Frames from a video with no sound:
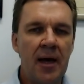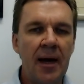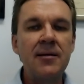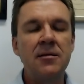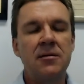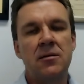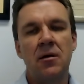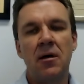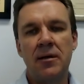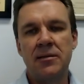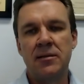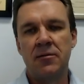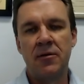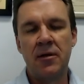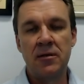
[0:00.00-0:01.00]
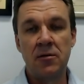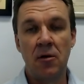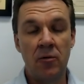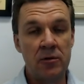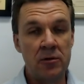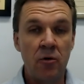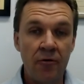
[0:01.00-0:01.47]
exercise and things that
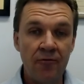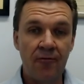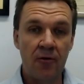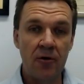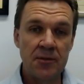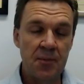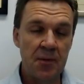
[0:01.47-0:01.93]
are good for us,